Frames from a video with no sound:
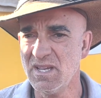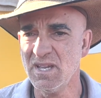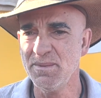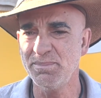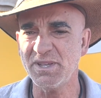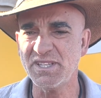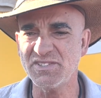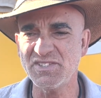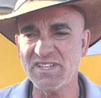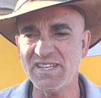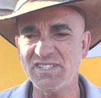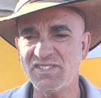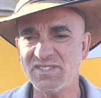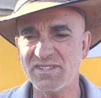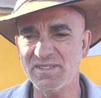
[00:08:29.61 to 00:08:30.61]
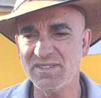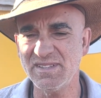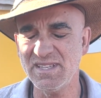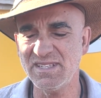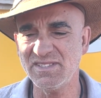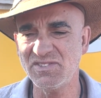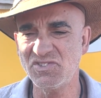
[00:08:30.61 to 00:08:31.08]
Because
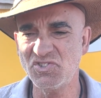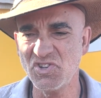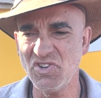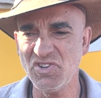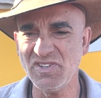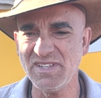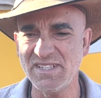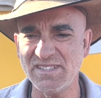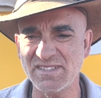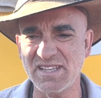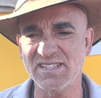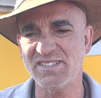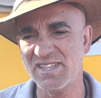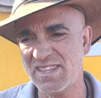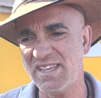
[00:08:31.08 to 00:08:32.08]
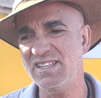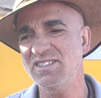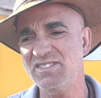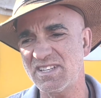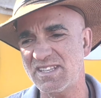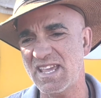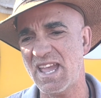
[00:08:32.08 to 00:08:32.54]
there's journeys, there's
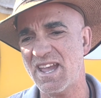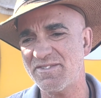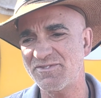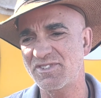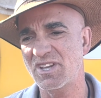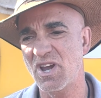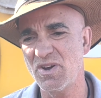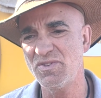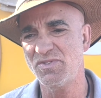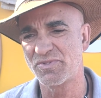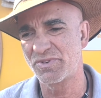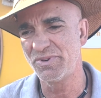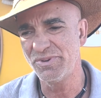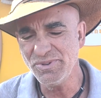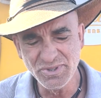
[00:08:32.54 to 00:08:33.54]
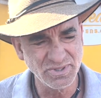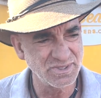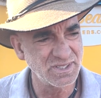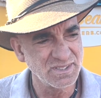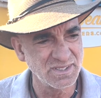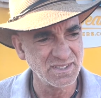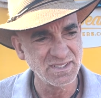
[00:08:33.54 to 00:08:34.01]
things that you have to go through
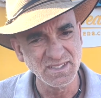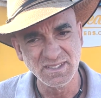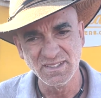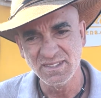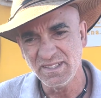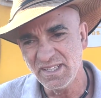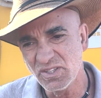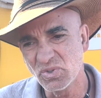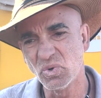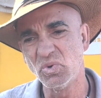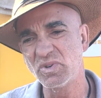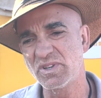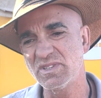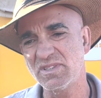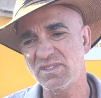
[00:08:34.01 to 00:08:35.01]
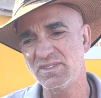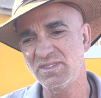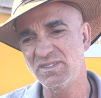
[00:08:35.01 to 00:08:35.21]
in order,